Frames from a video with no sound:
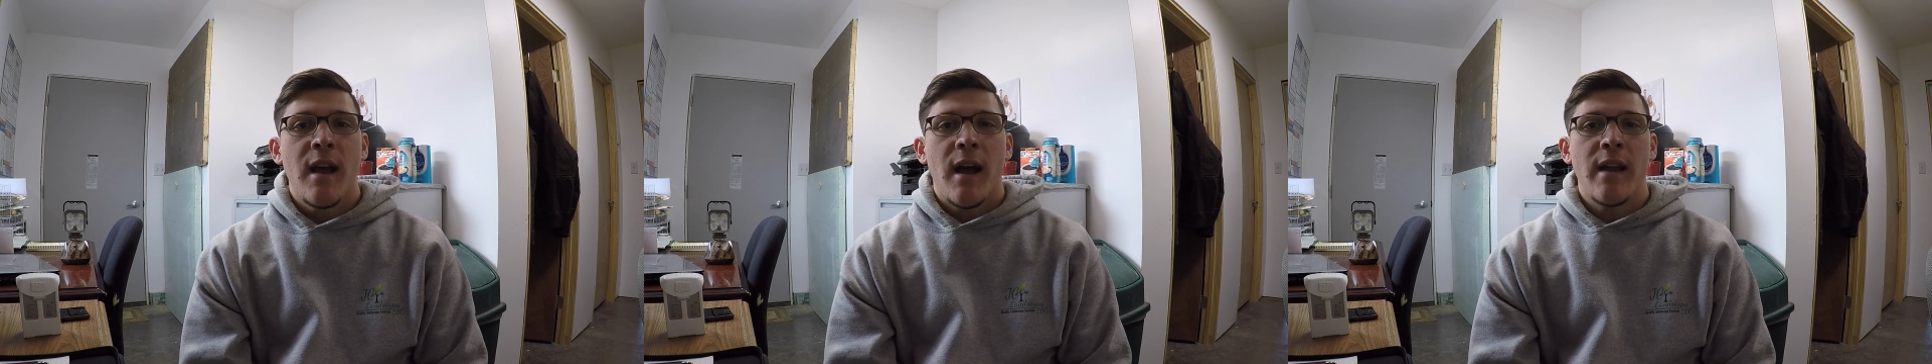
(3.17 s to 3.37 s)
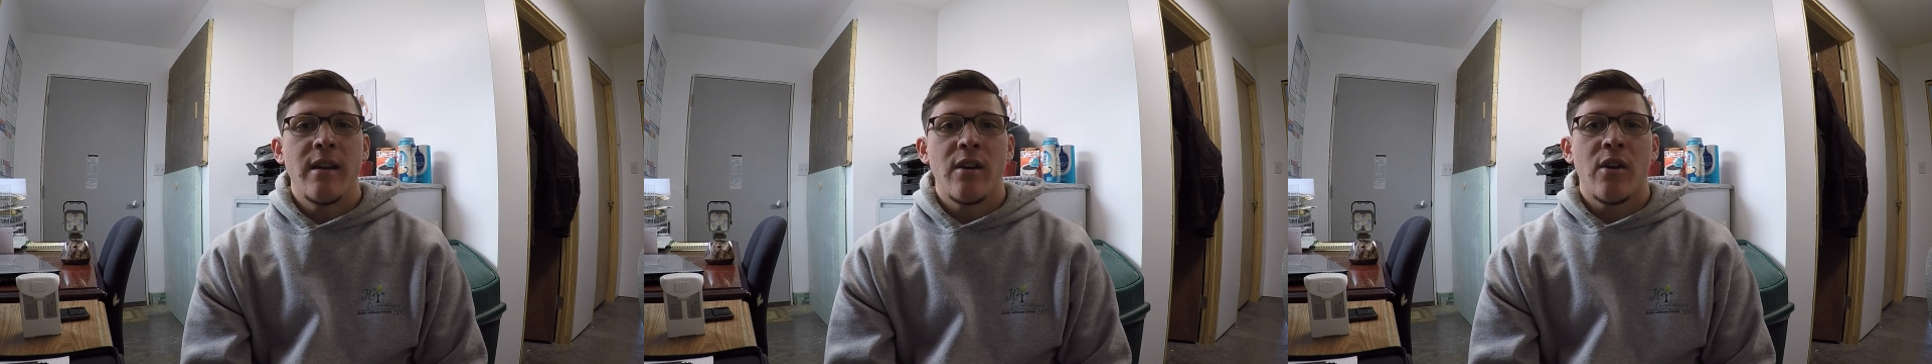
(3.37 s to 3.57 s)

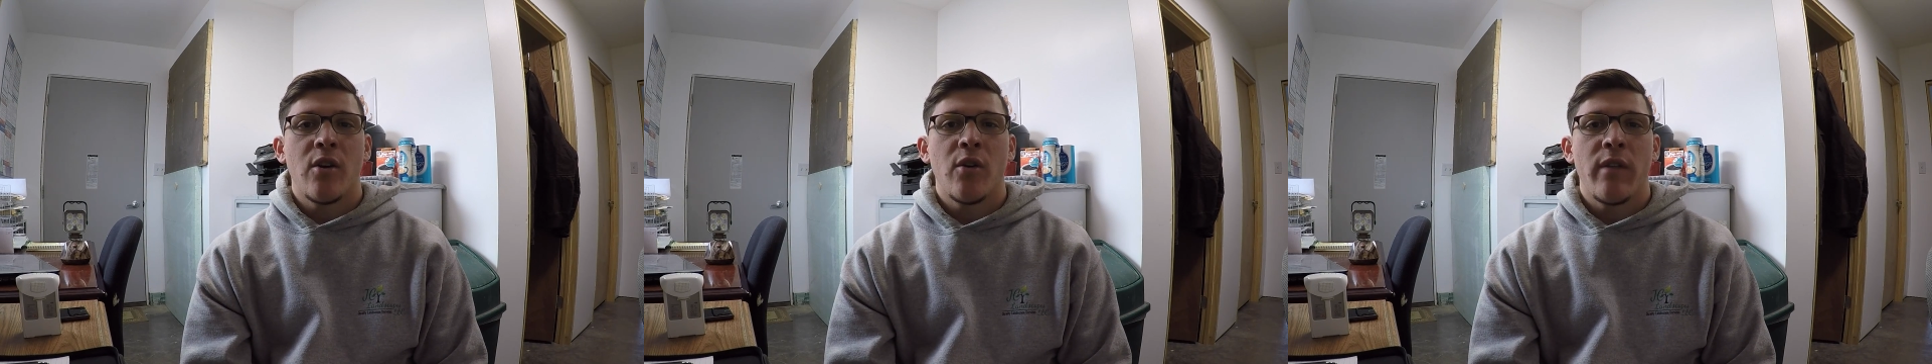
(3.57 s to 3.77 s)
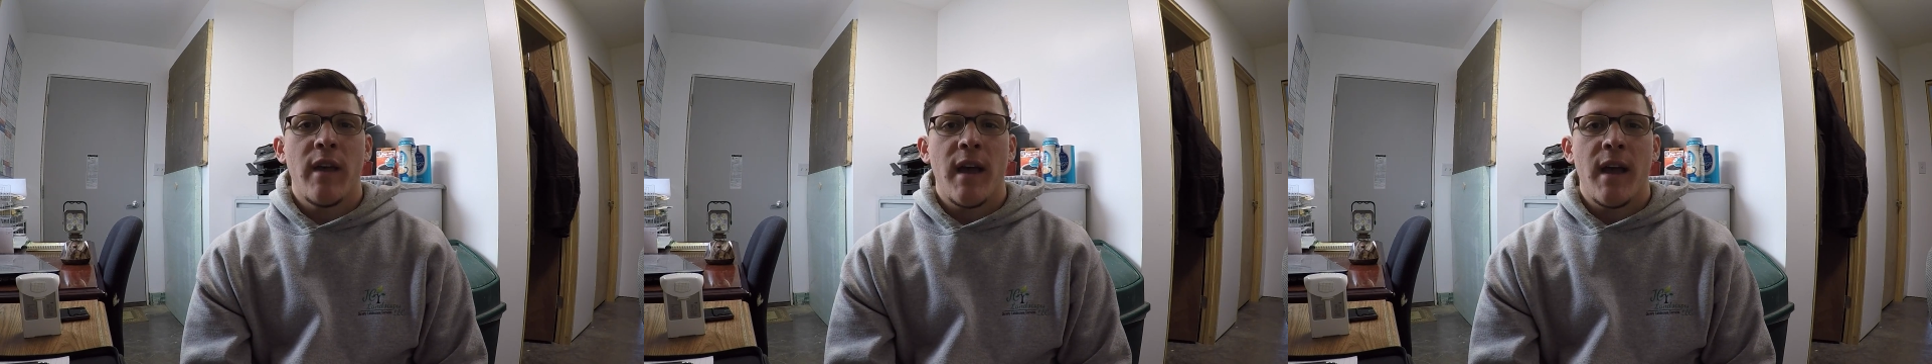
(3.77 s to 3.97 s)
I
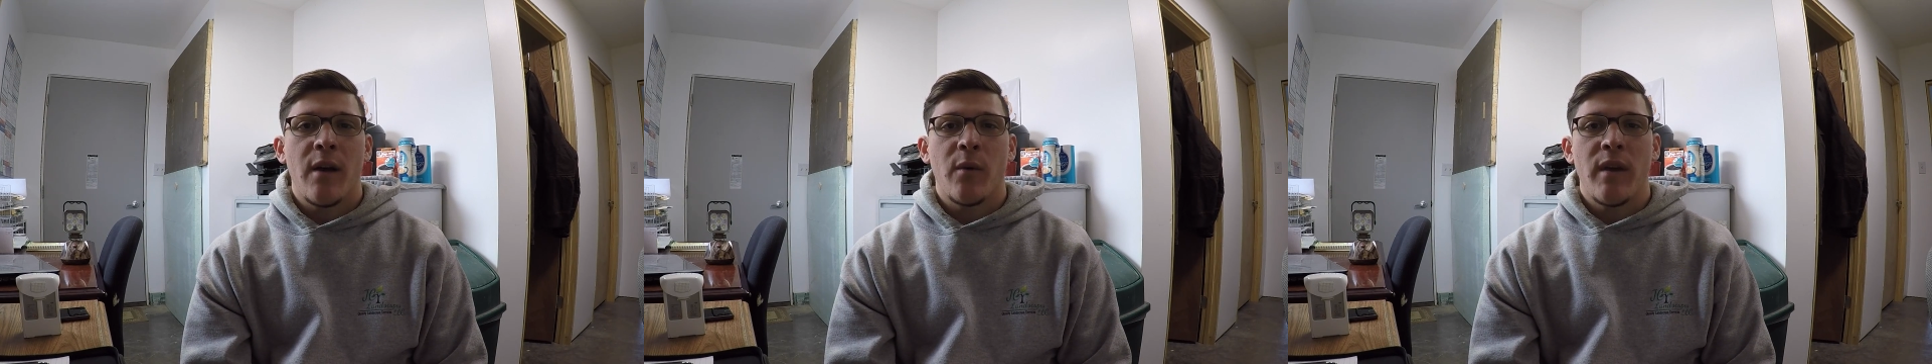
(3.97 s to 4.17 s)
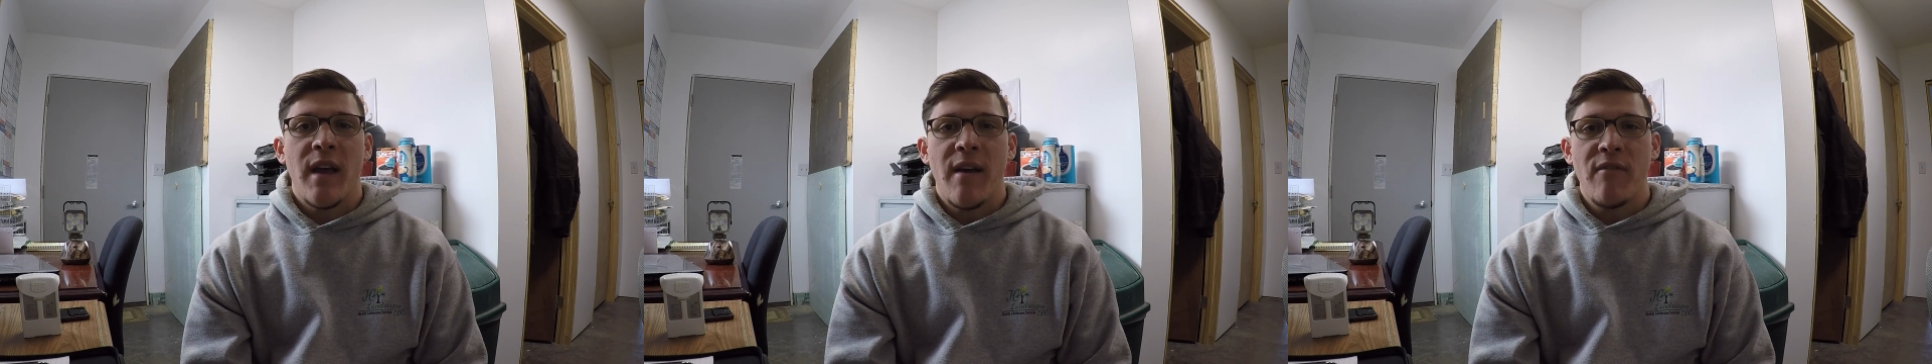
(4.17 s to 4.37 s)
know
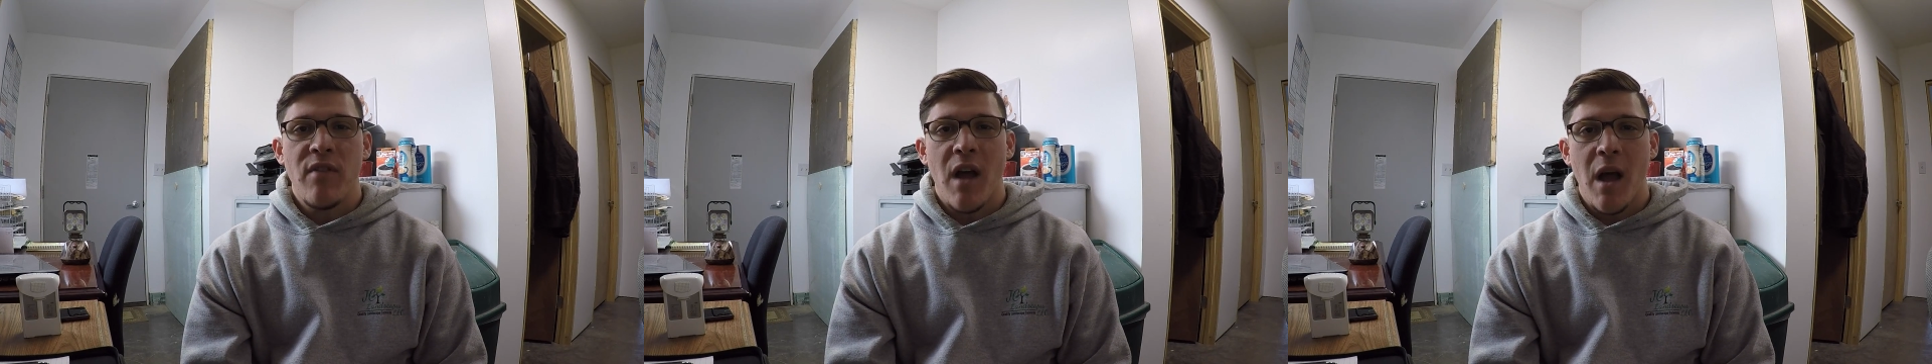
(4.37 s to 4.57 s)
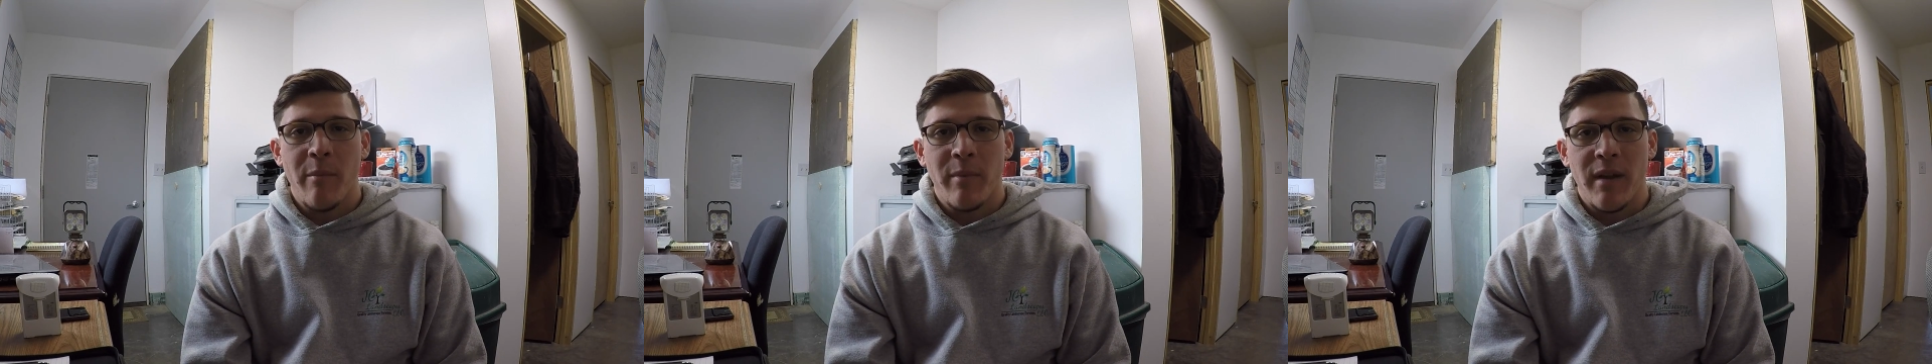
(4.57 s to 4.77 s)
that we have
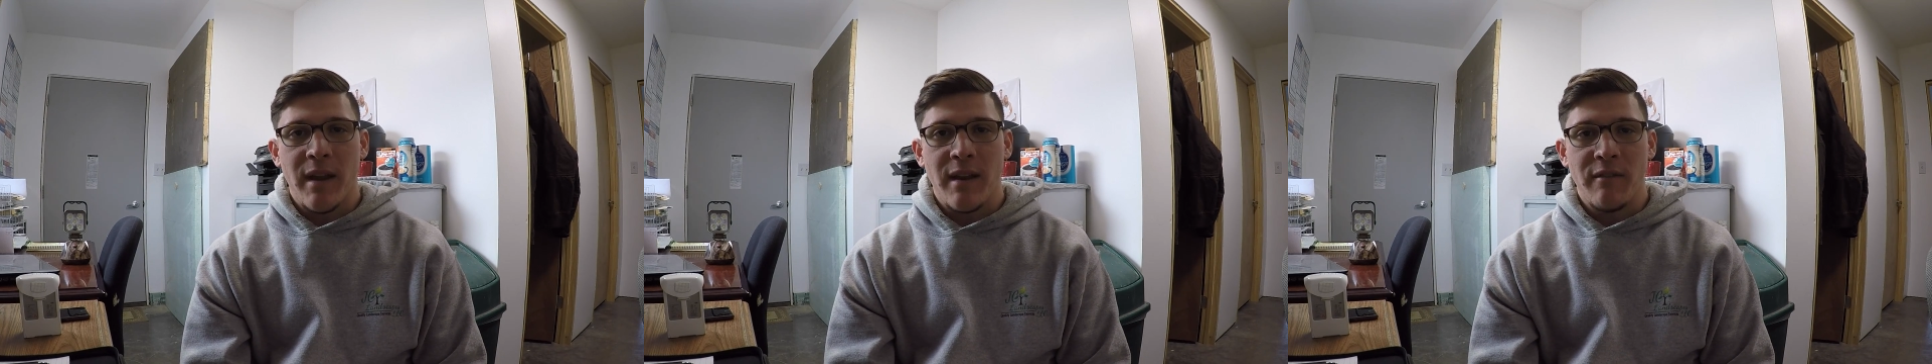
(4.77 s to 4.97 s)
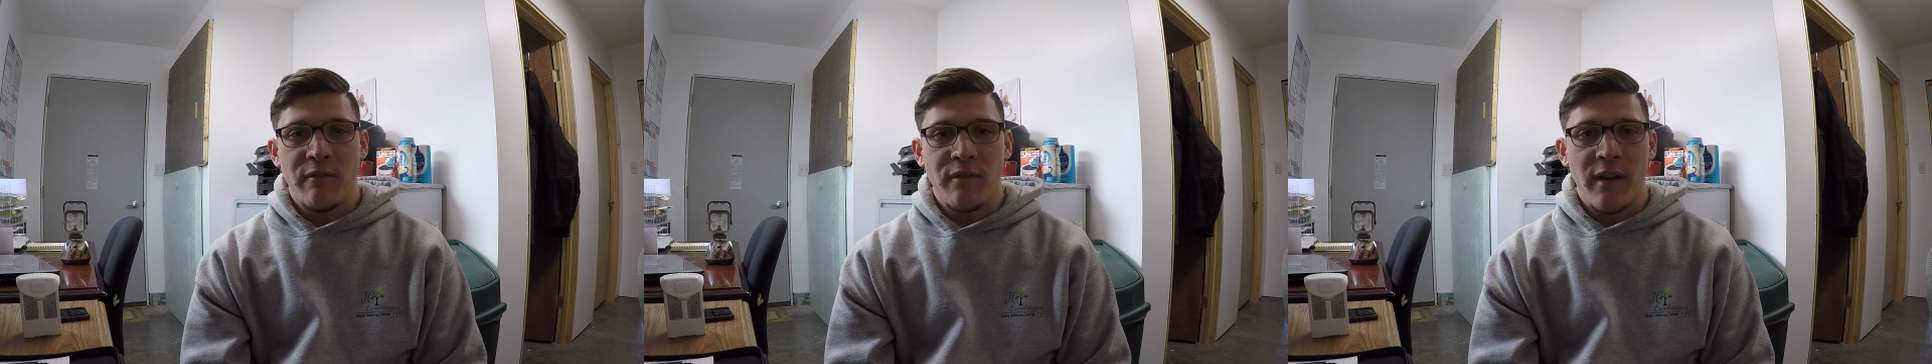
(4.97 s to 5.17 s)
not been